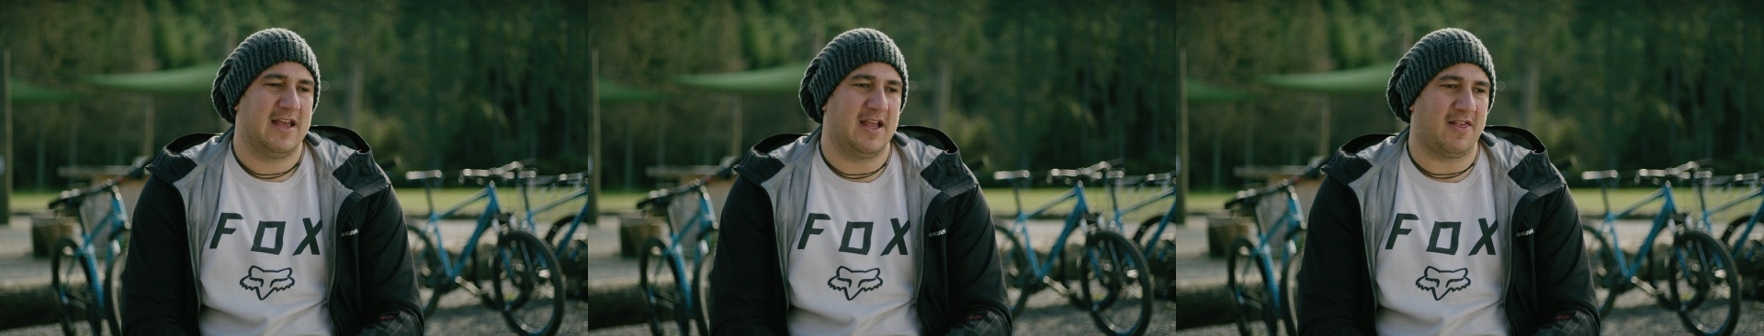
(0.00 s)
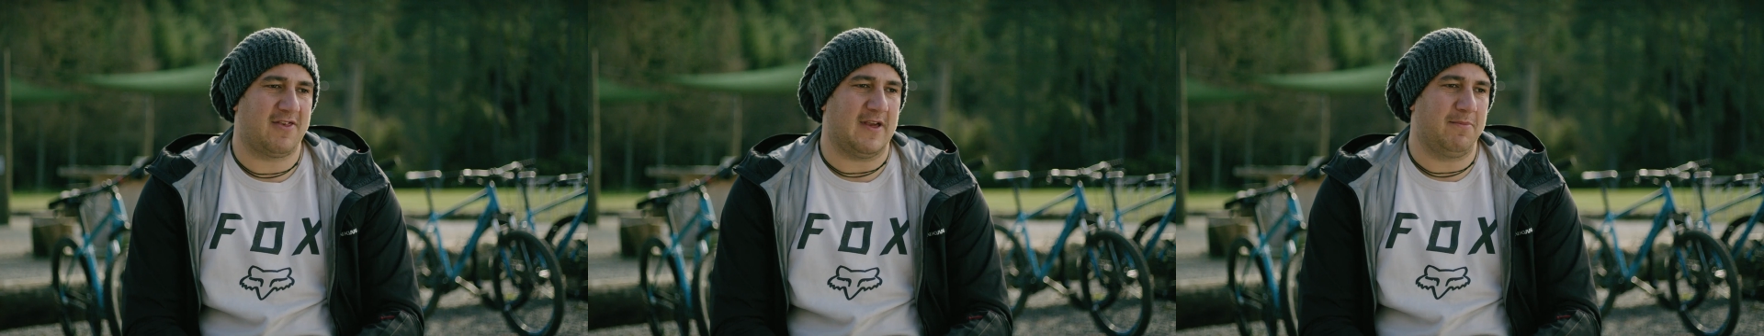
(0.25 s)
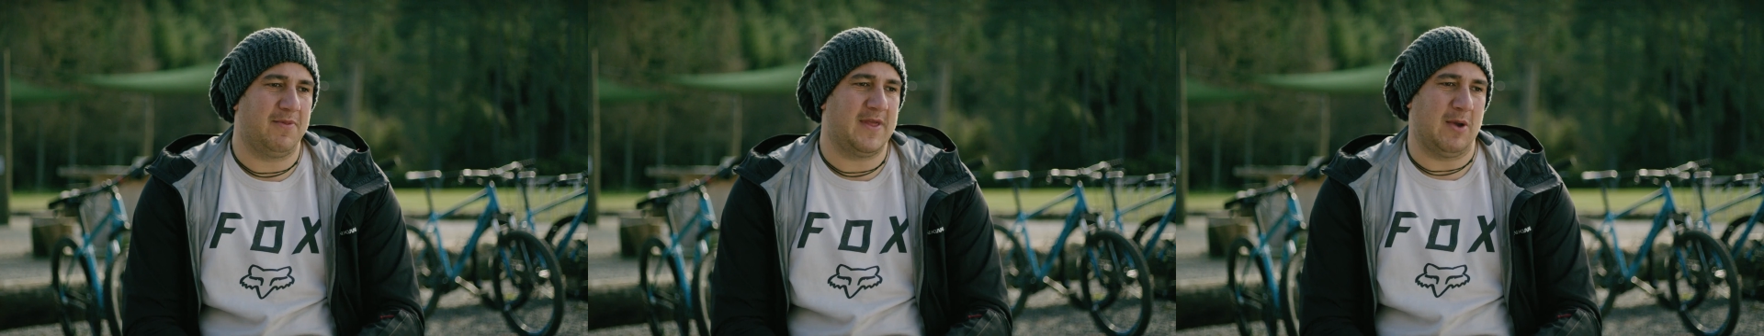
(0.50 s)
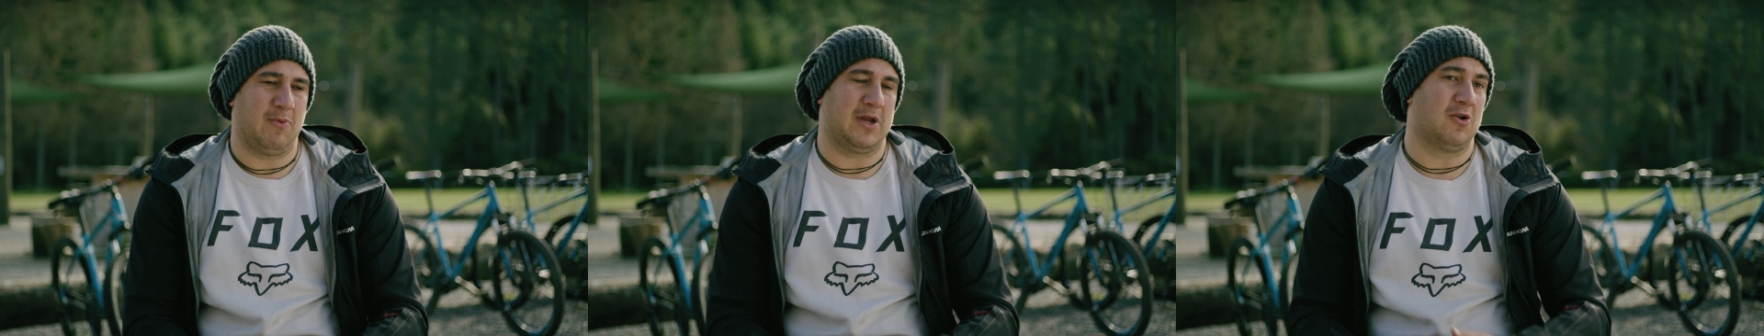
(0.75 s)
It's something
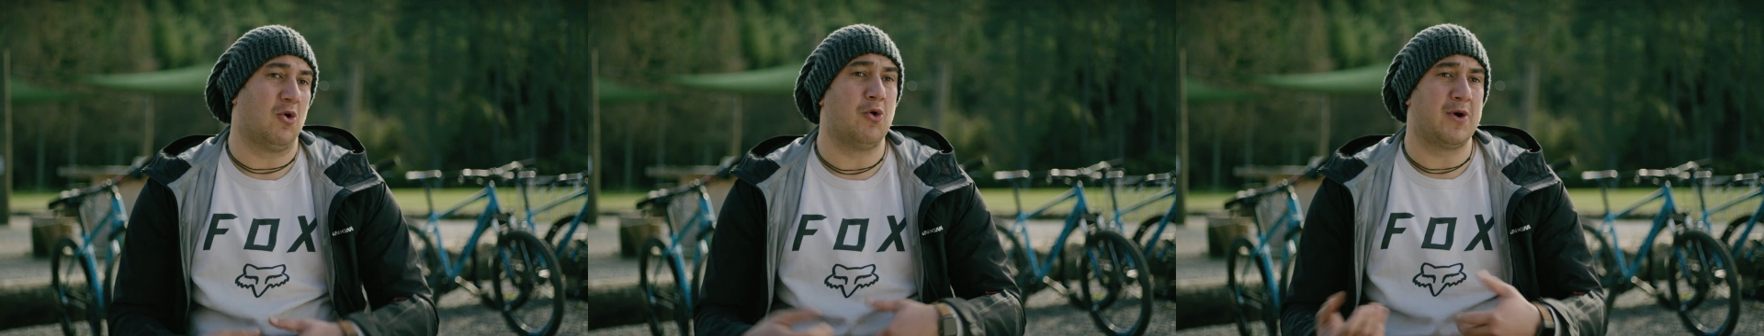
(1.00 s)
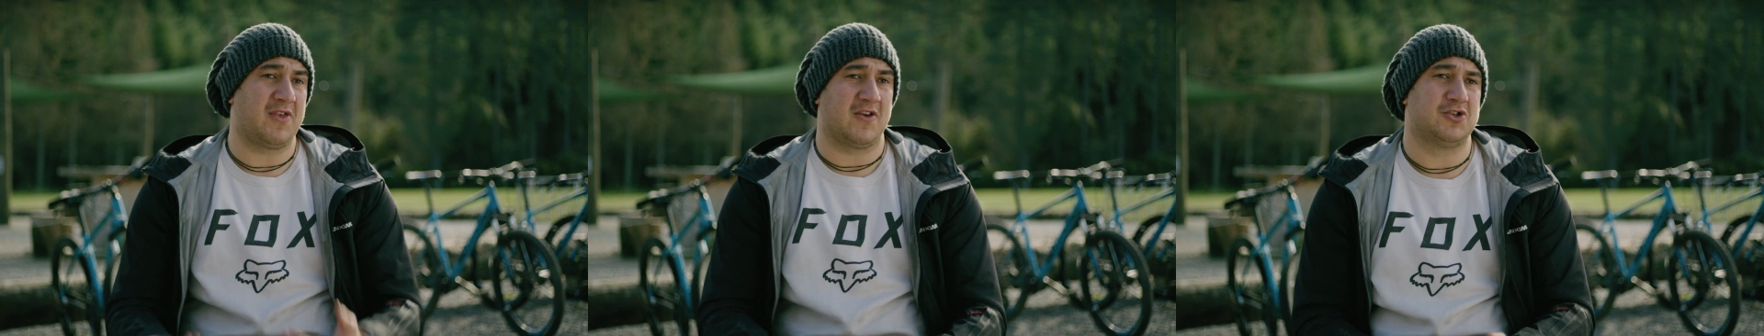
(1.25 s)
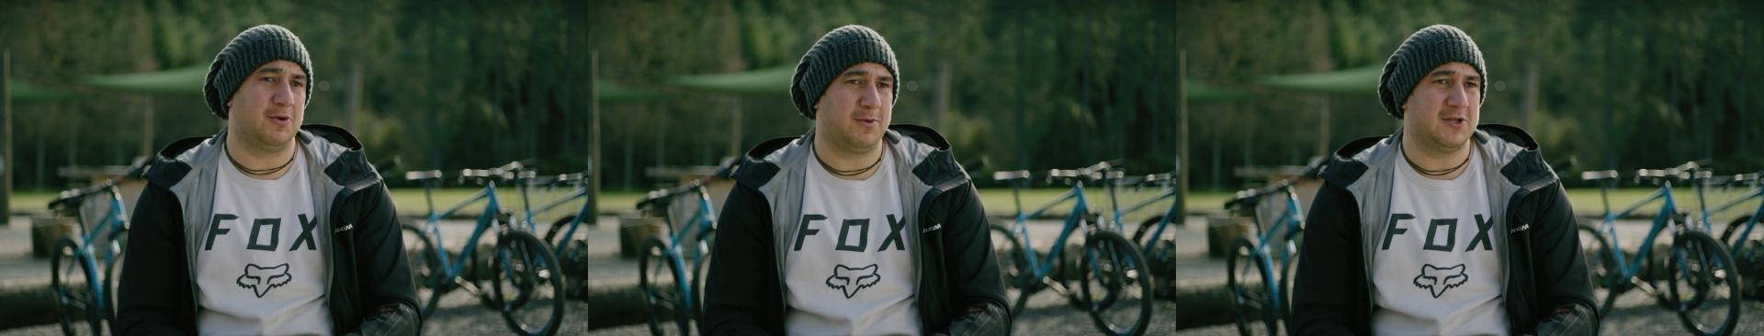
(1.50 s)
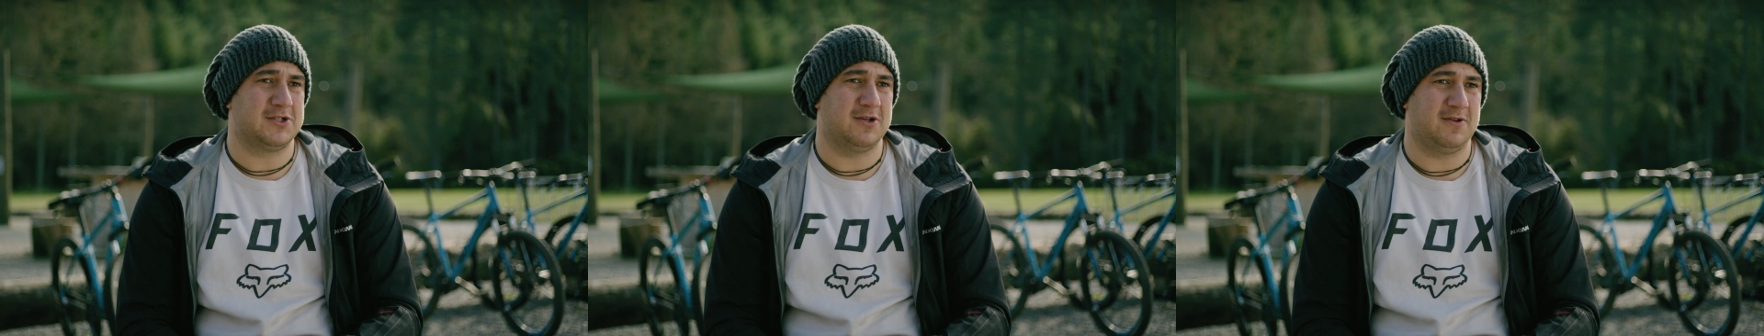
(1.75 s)
that we can always
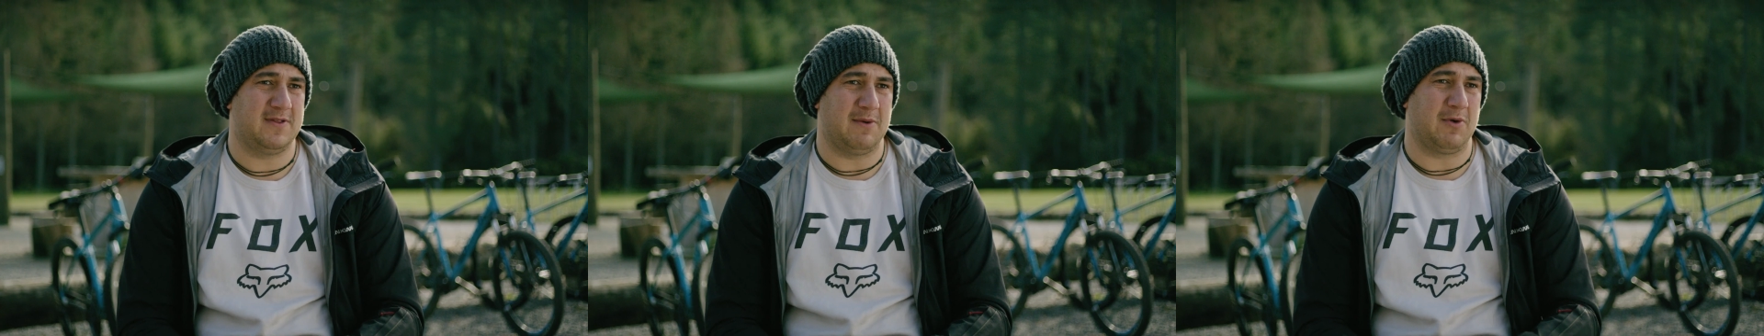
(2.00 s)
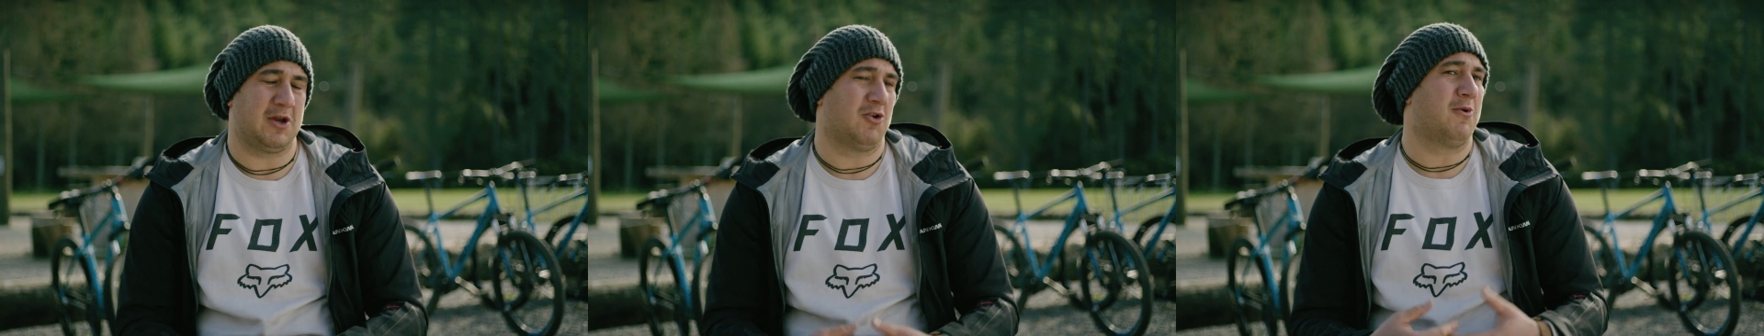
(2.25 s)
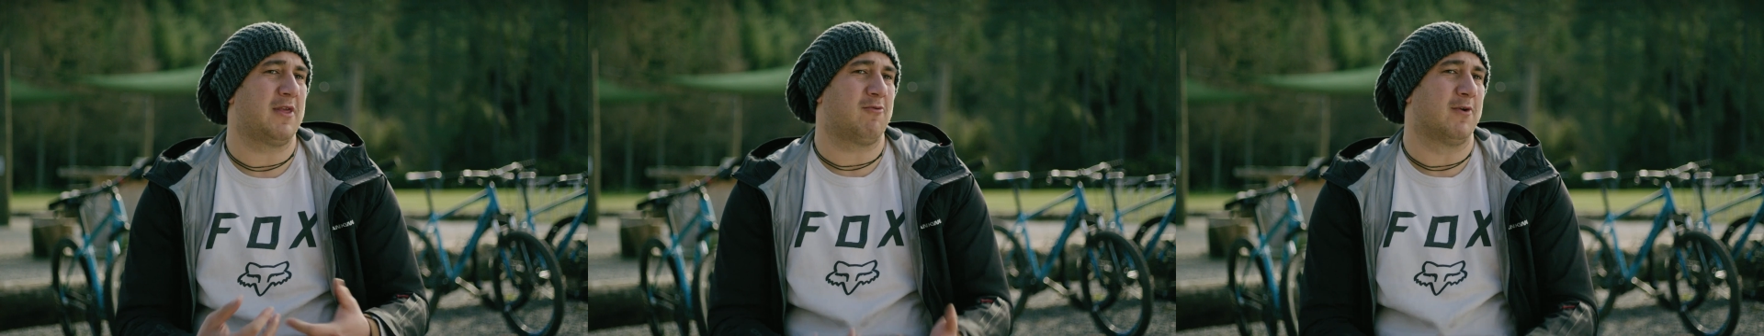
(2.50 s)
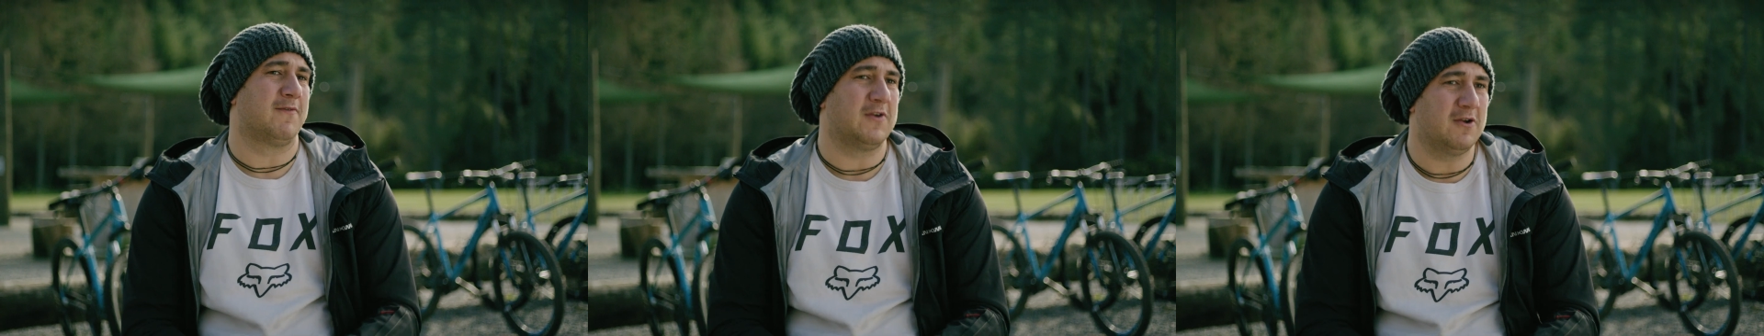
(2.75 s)
contribute to, that we can always
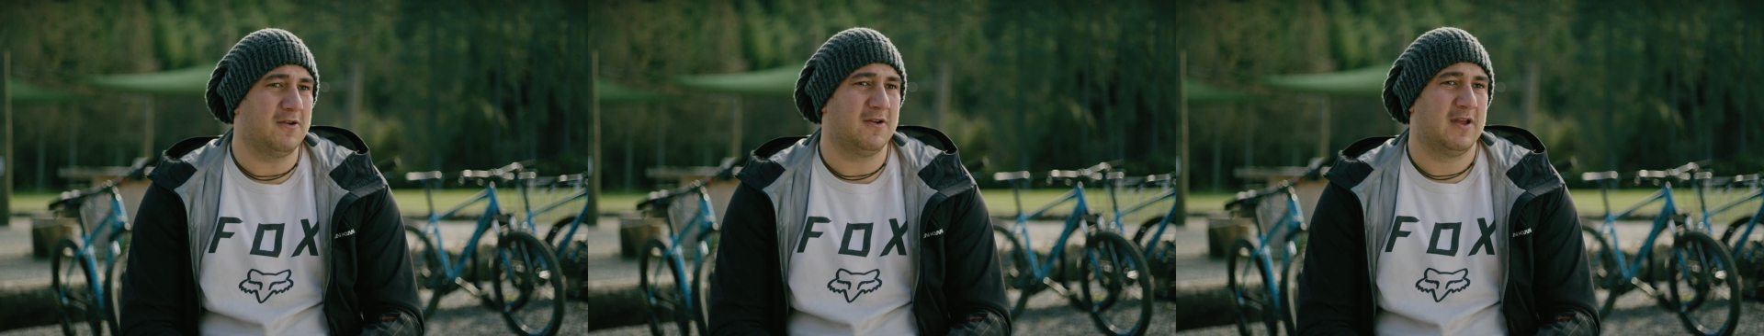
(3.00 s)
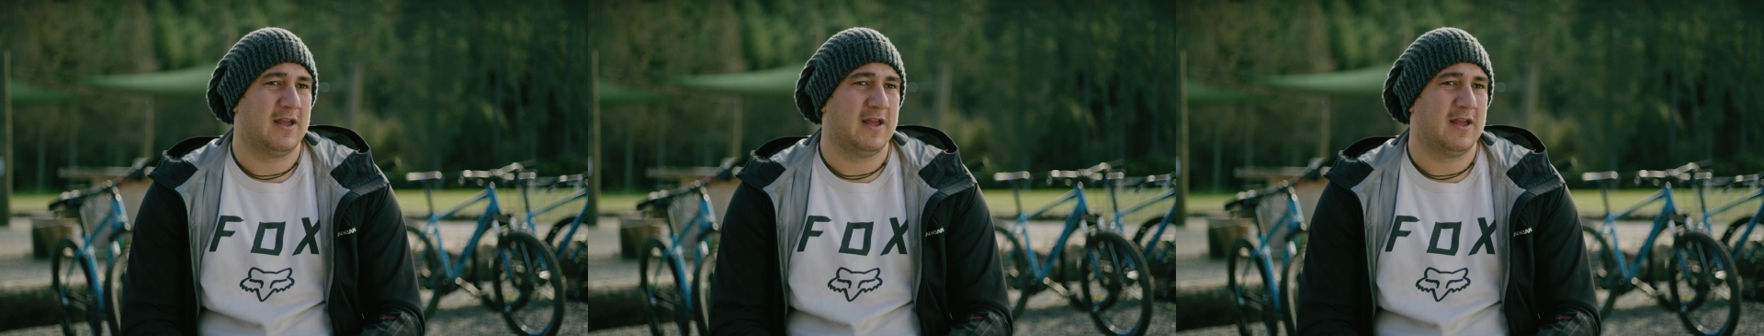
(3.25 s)
review,